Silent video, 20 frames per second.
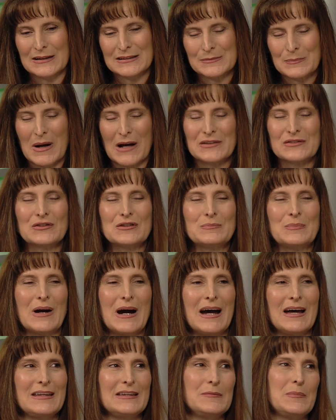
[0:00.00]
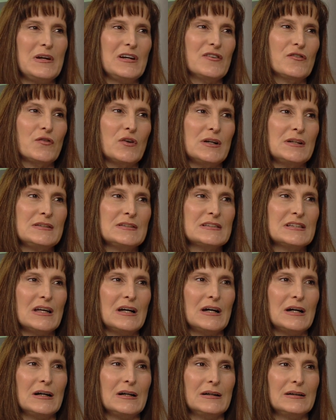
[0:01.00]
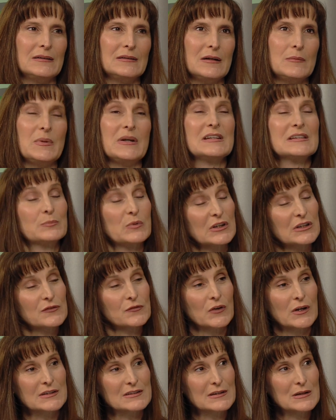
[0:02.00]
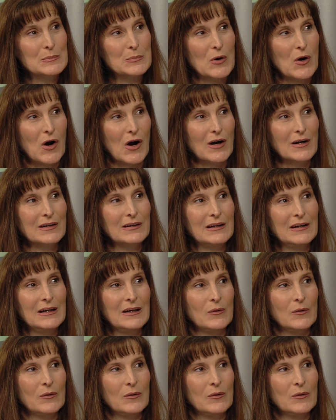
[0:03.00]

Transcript: sponsored by the Abita Springs Friends of the Park,